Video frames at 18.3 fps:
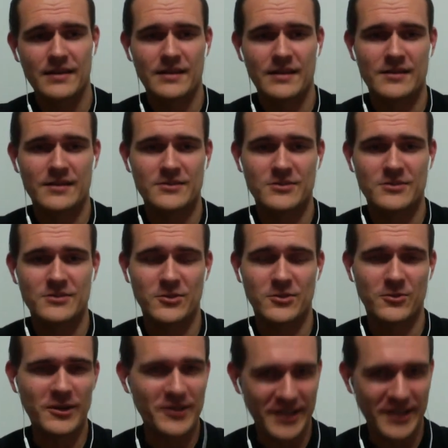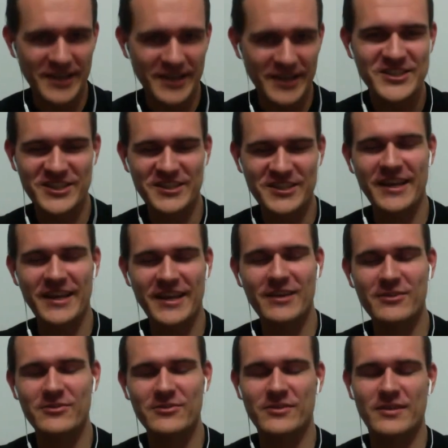So check
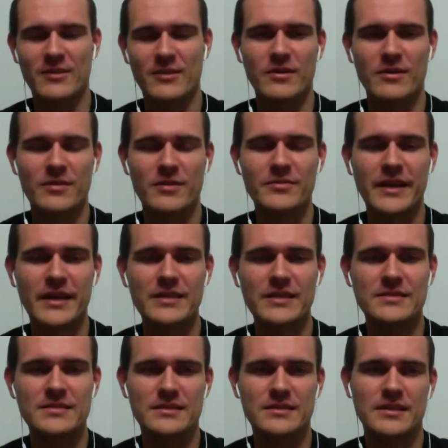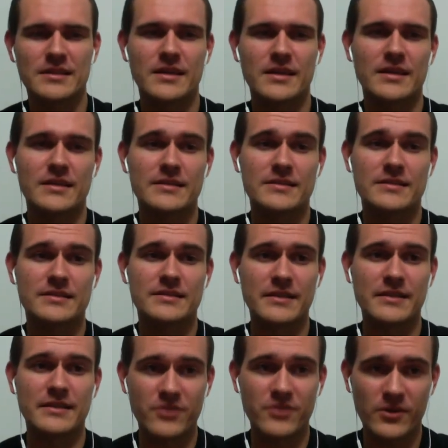out our updates, and
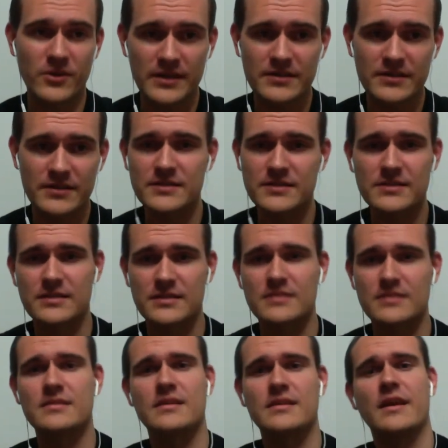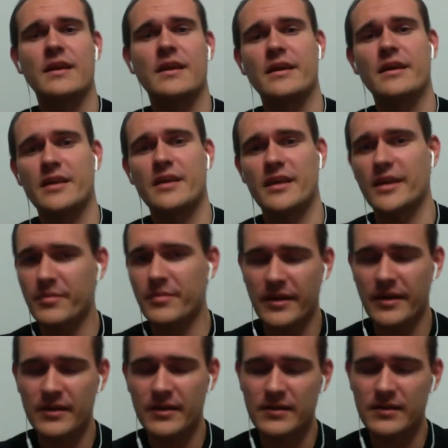if you're interested,
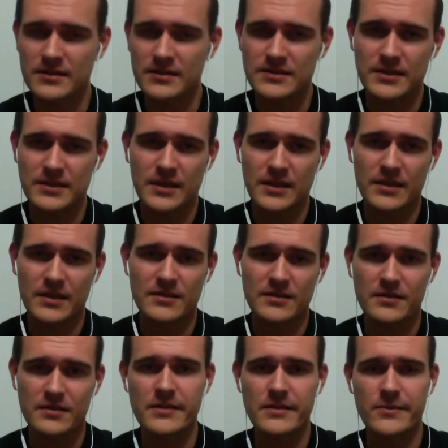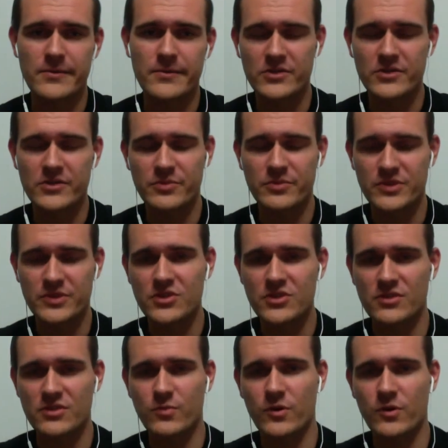email us at
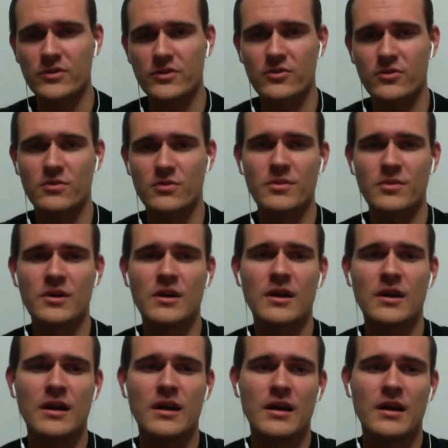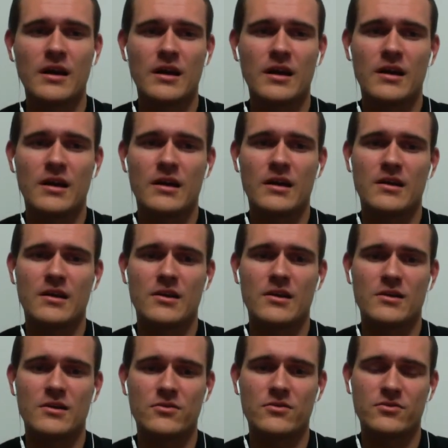thereaderprestigio@1.com
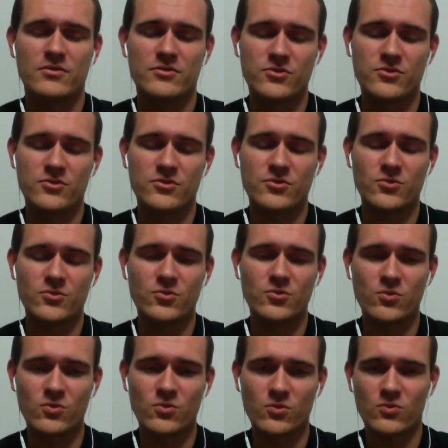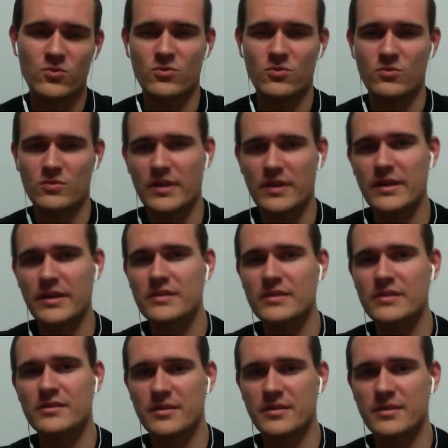to
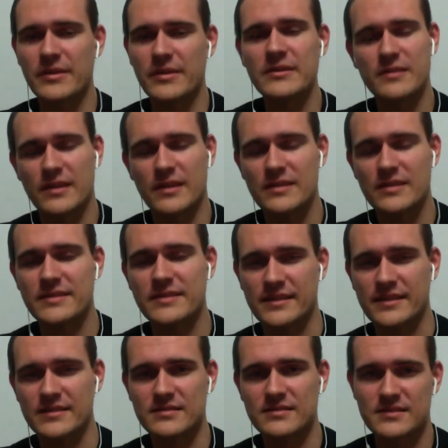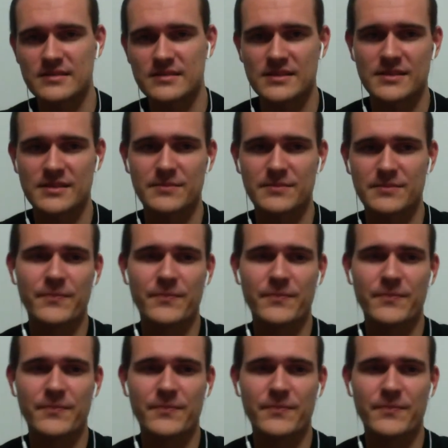enter the beta testing system.